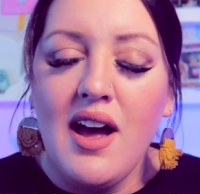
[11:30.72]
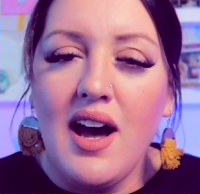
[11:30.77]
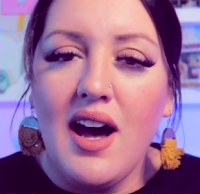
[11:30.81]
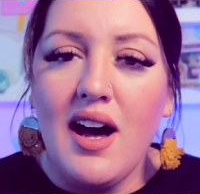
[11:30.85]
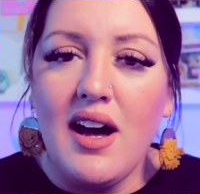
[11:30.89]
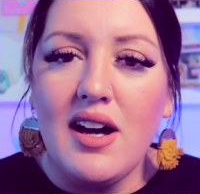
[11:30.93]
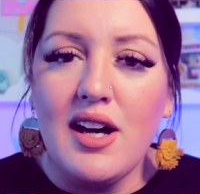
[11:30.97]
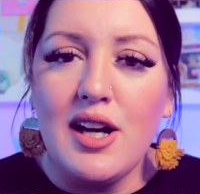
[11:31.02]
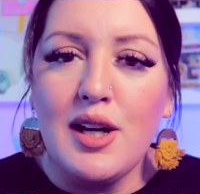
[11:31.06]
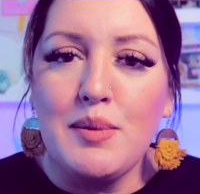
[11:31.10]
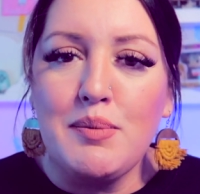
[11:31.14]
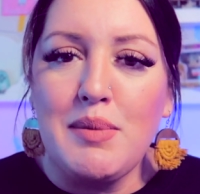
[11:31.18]

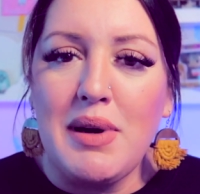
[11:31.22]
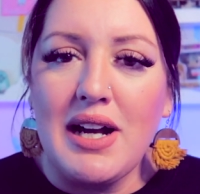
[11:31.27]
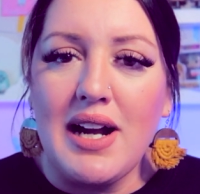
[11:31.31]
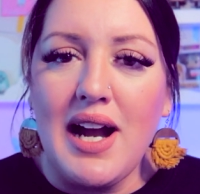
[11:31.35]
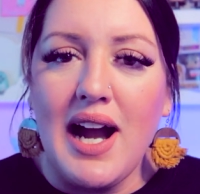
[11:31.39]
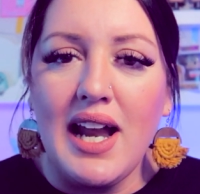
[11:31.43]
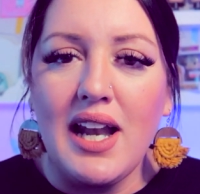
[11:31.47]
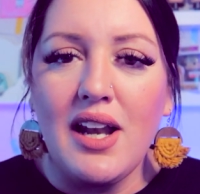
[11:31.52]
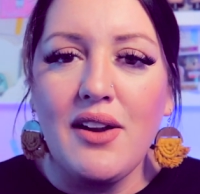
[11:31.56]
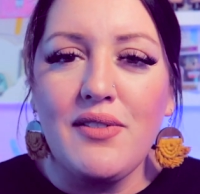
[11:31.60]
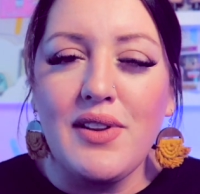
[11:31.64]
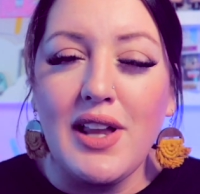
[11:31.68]

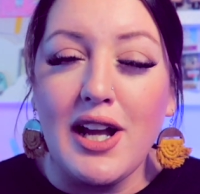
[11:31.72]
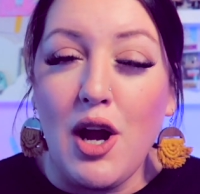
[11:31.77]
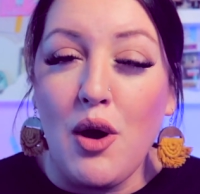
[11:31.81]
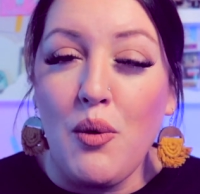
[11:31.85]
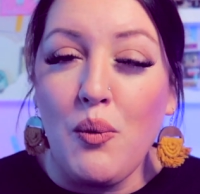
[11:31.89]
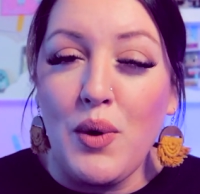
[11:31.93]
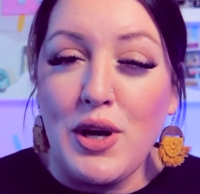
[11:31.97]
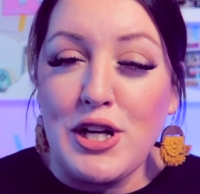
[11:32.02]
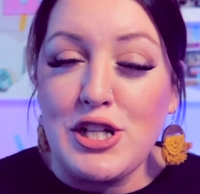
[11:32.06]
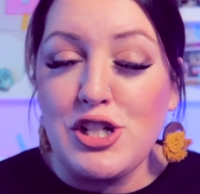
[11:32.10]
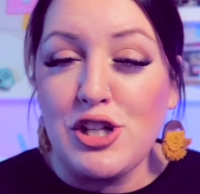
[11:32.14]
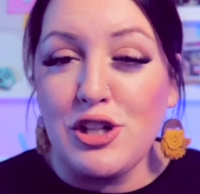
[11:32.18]
kind of like a
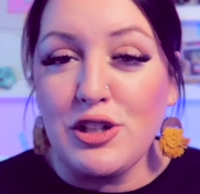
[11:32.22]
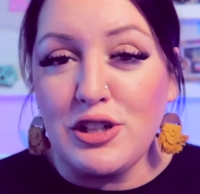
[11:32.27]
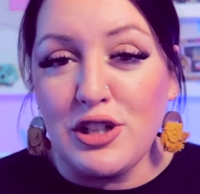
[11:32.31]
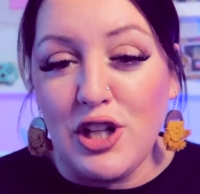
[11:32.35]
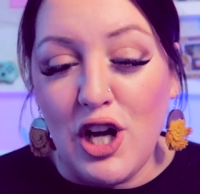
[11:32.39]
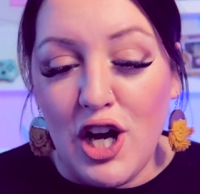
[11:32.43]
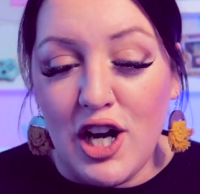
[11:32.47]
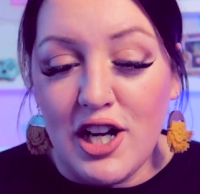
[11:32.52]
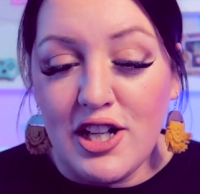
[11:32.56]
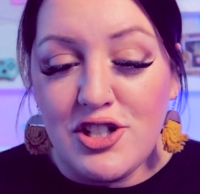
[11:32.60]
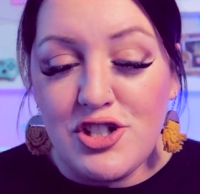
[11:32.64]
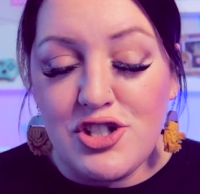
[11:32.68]
winter
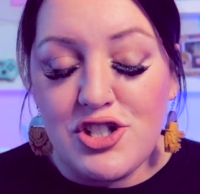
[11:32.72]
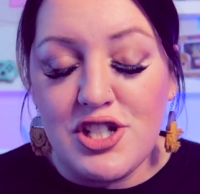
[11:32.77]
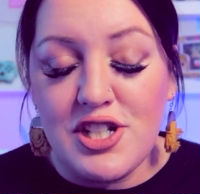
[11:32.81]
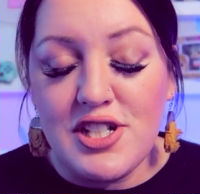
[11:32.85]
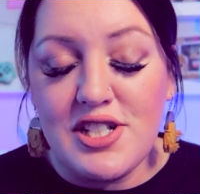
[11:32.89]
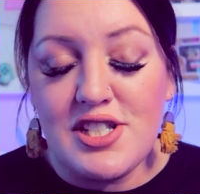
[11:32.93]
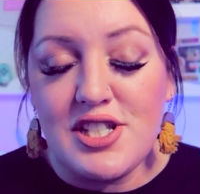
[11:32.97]
launch.